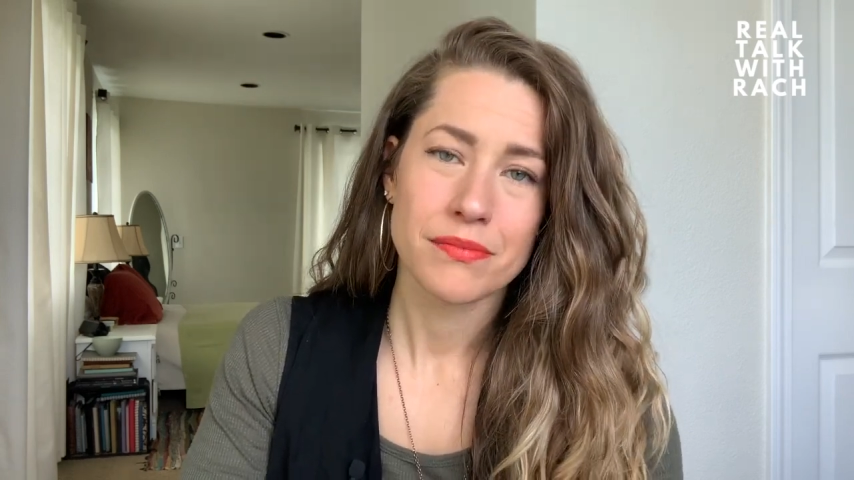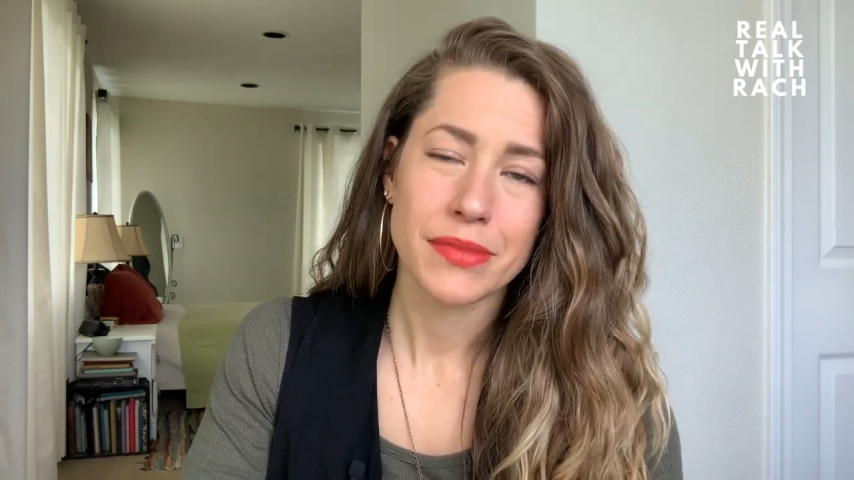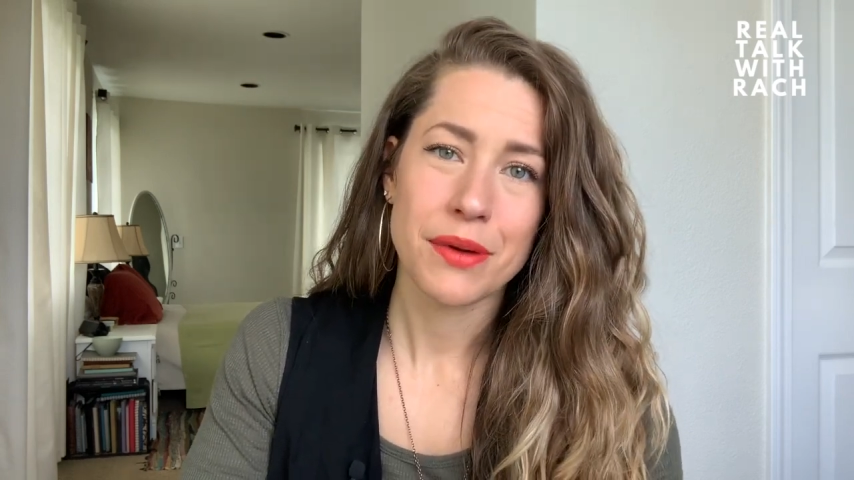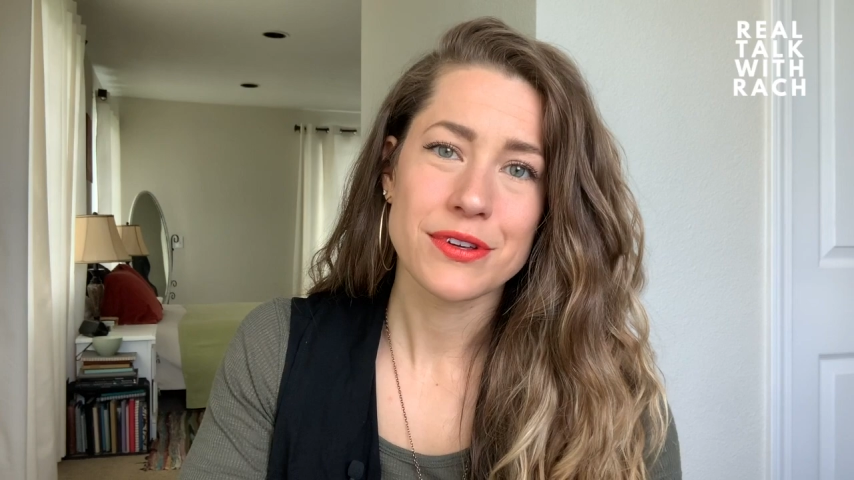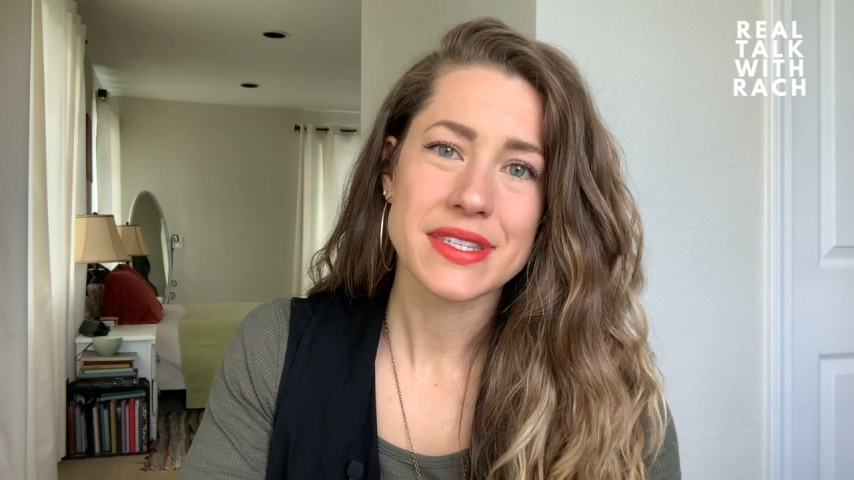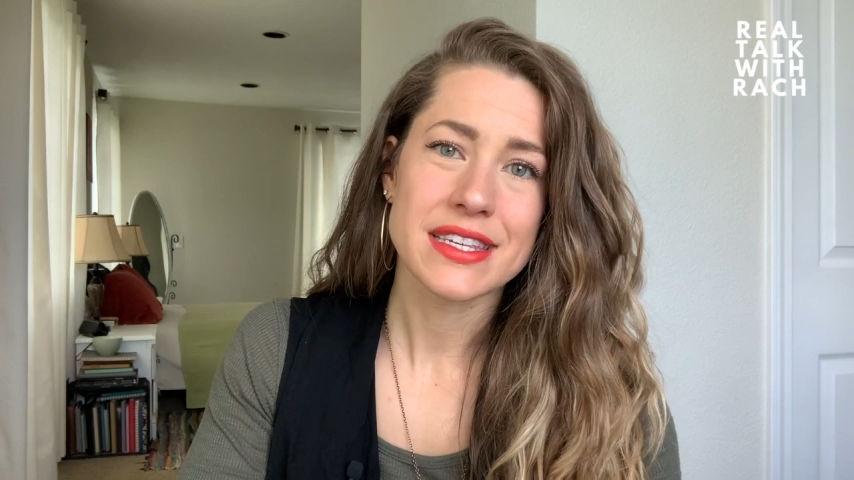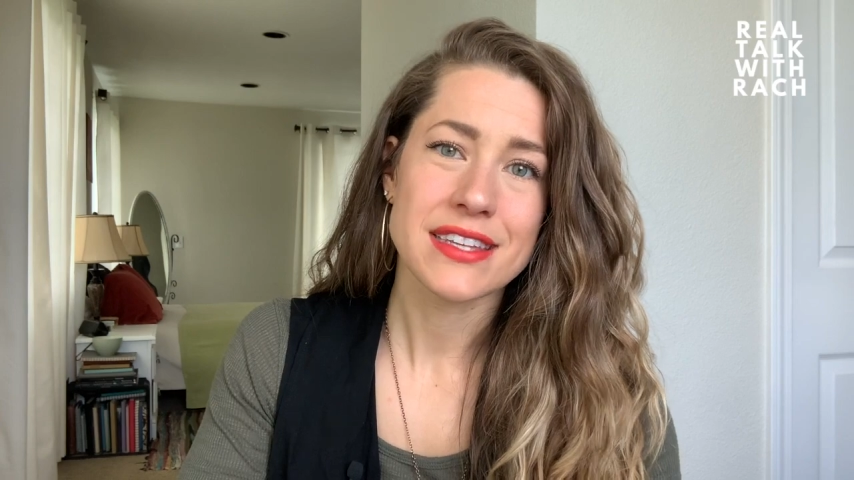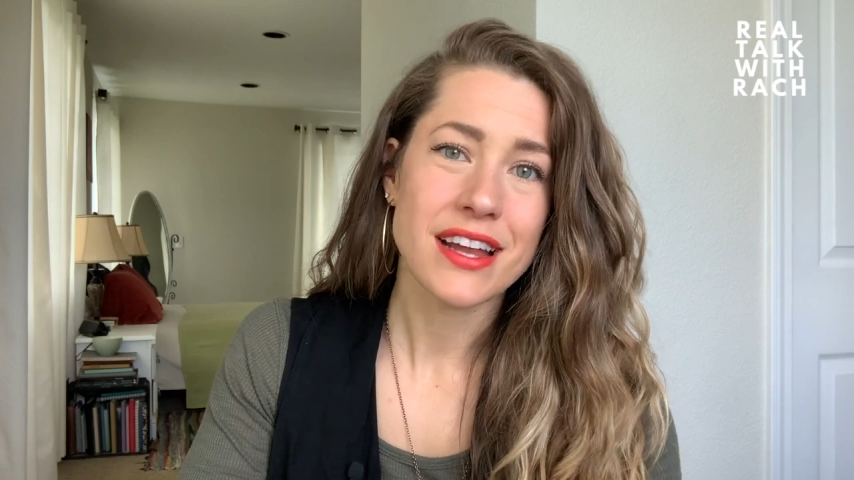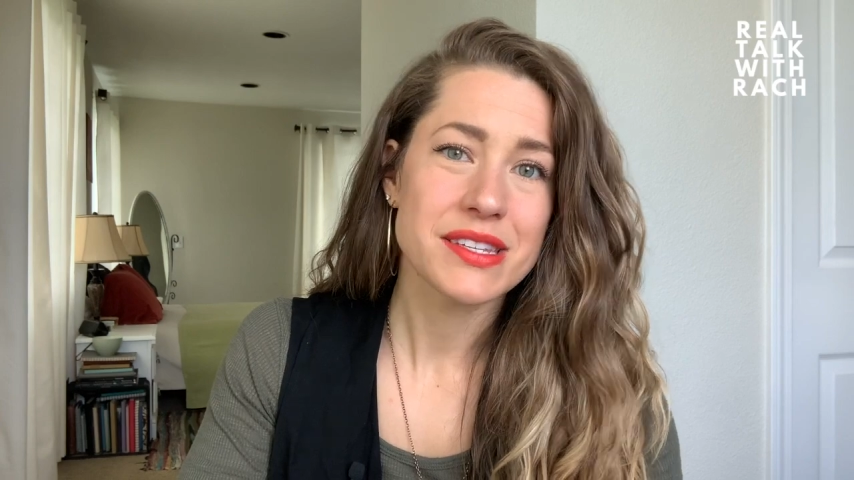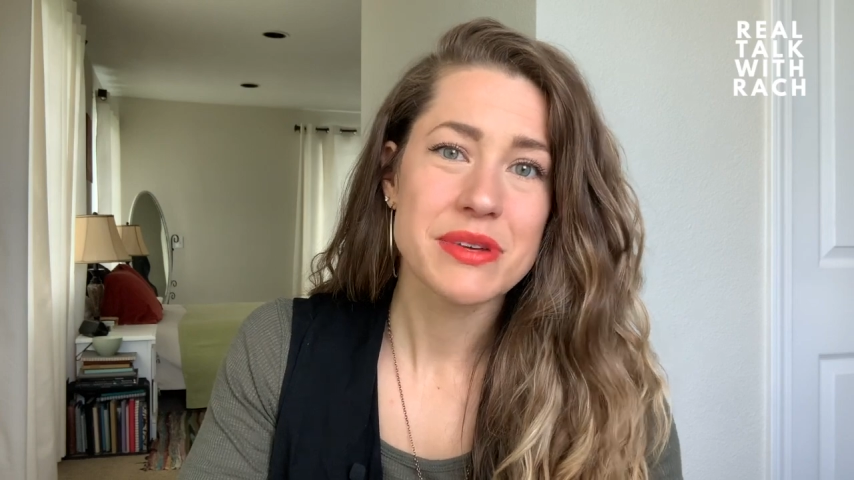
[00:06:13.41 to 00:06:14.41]
Bible says
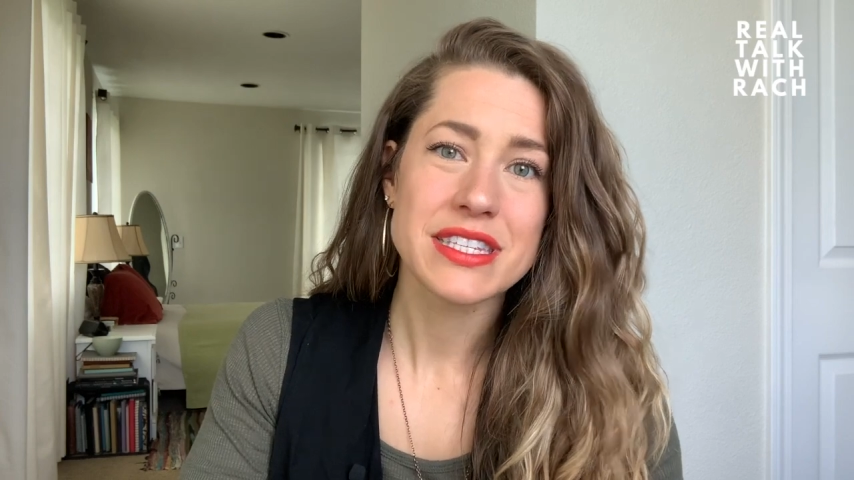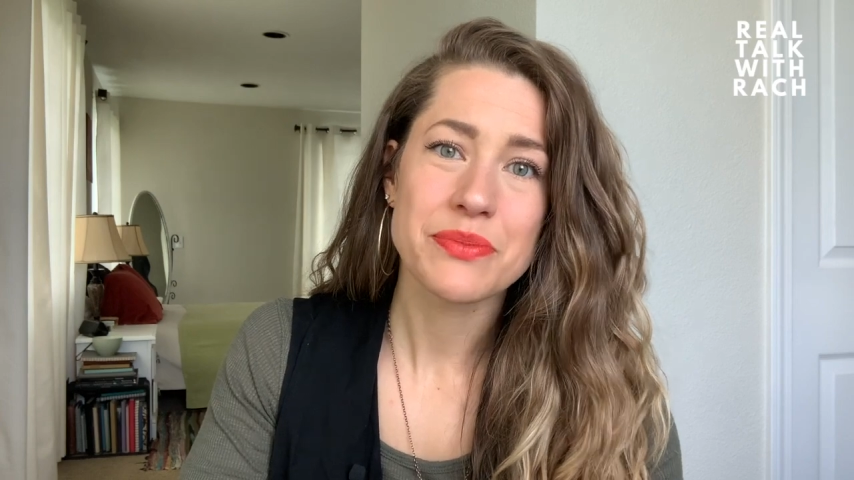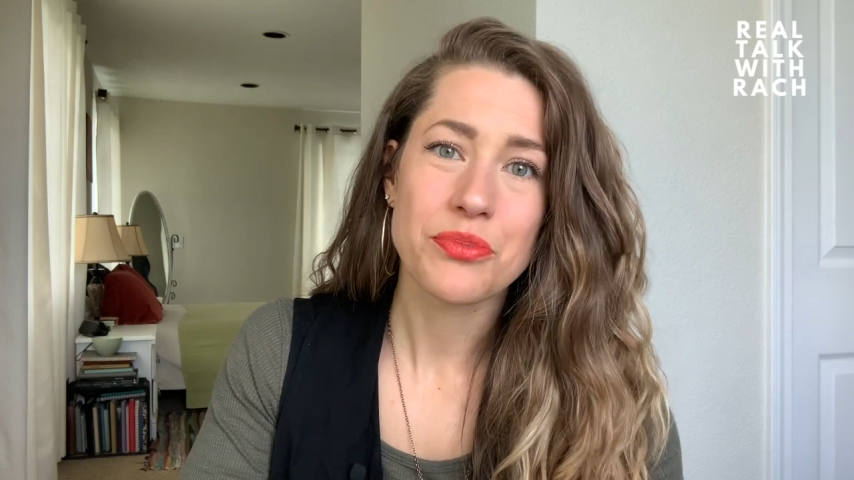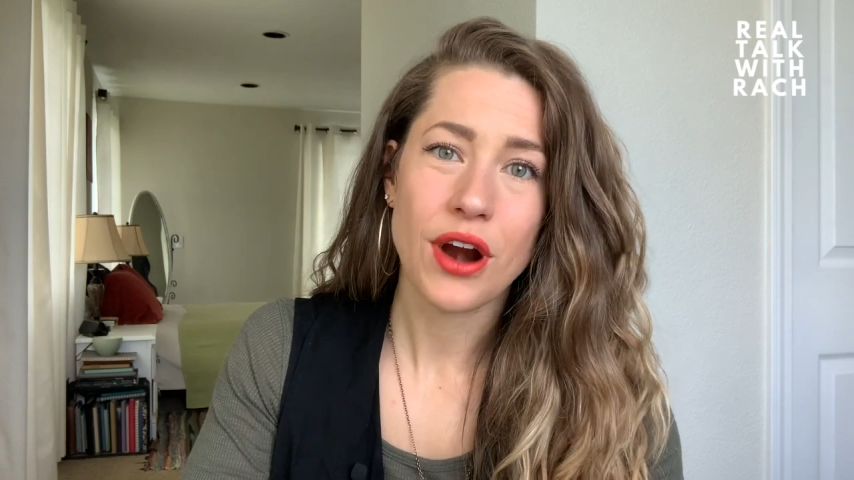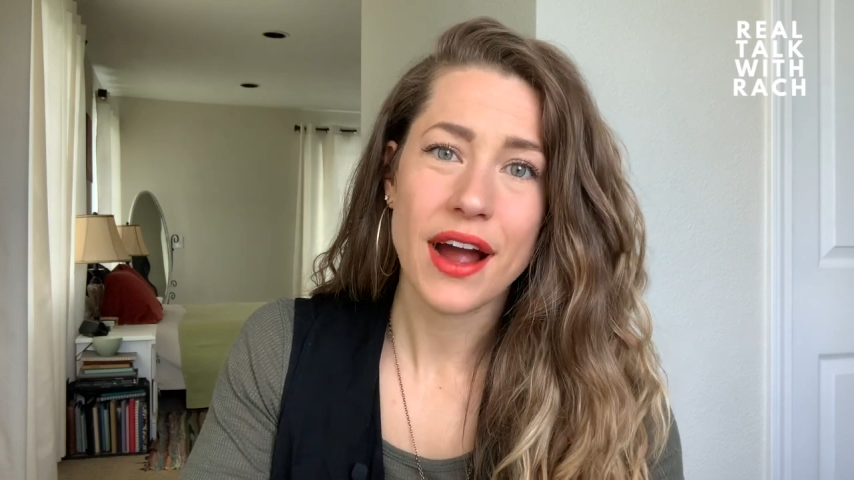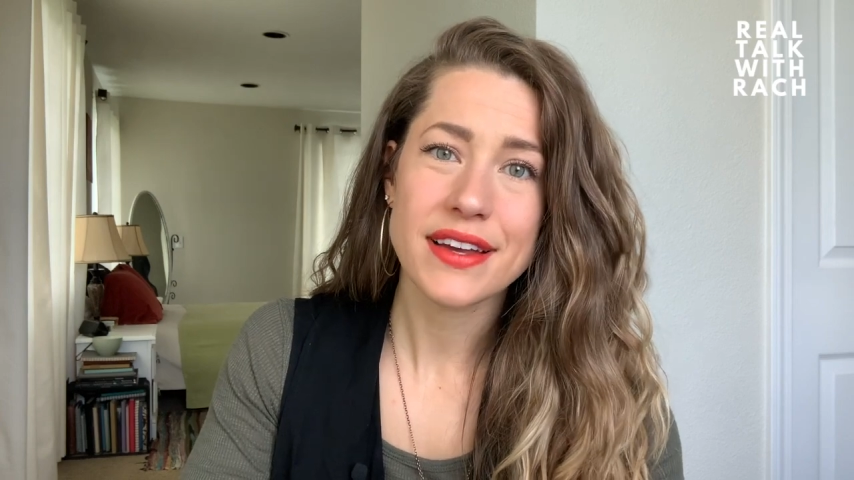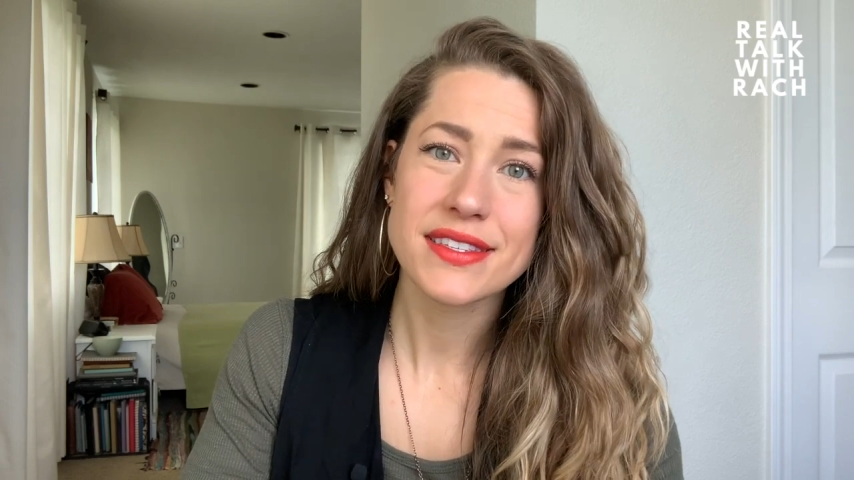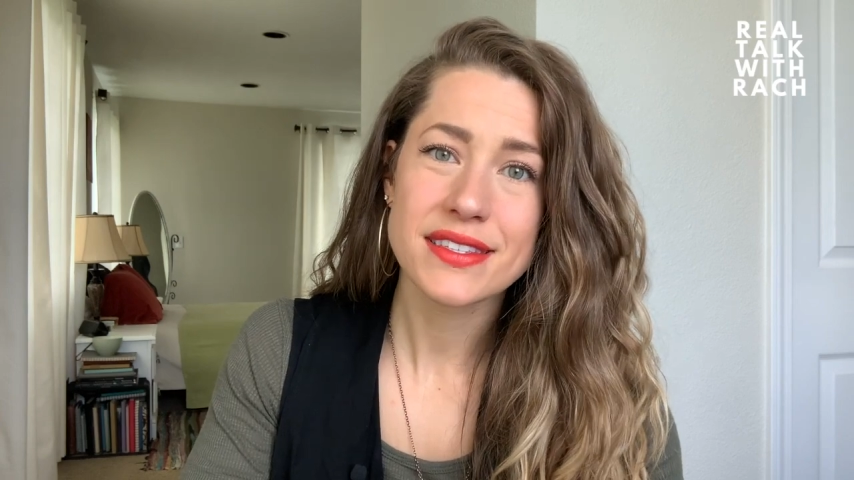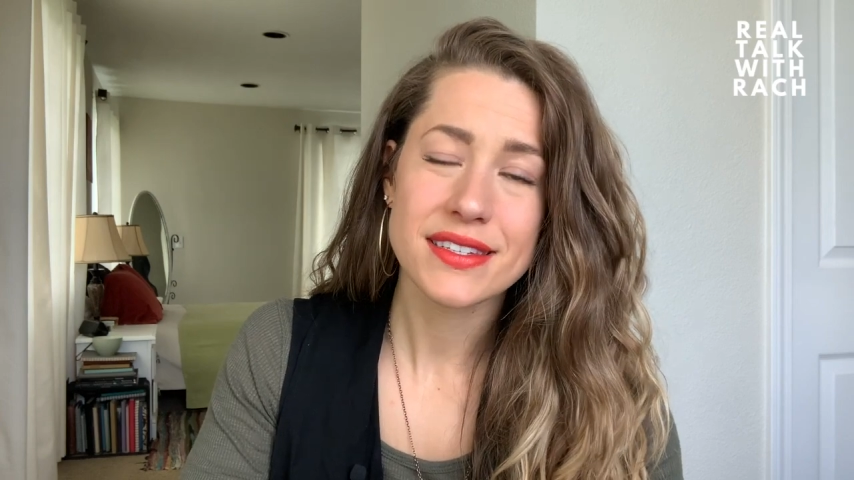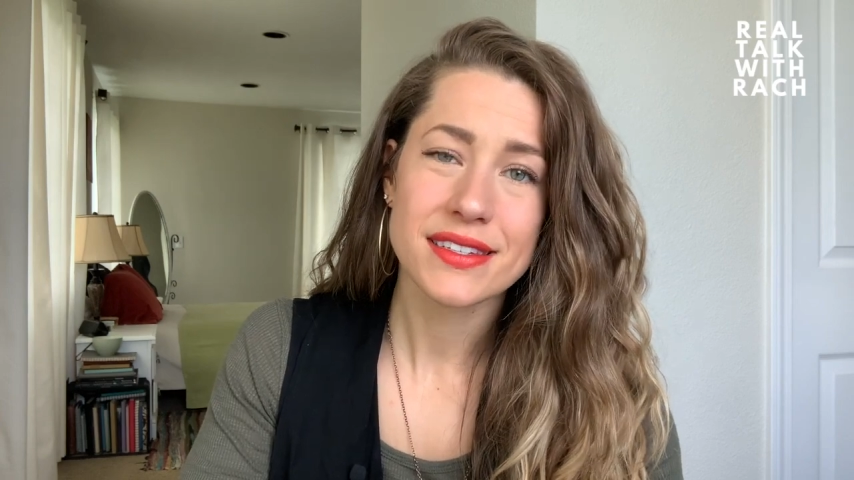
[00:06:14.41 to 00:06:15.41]
not to be
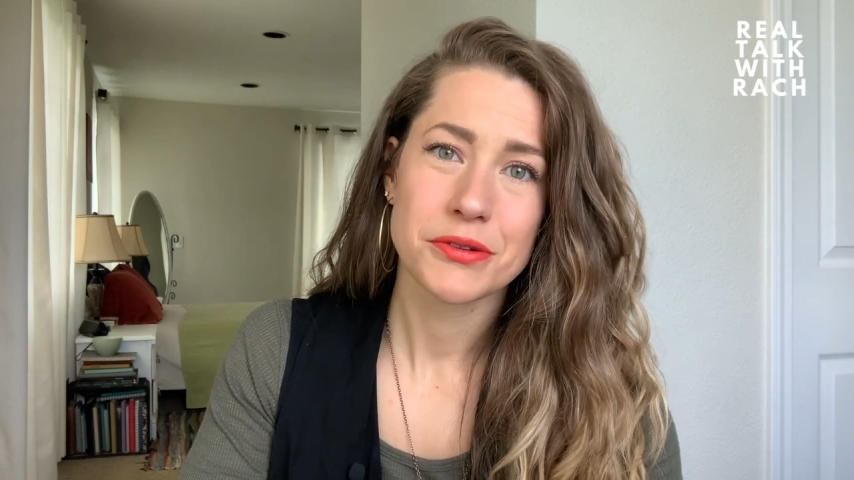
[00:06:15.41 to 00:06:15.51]
surprised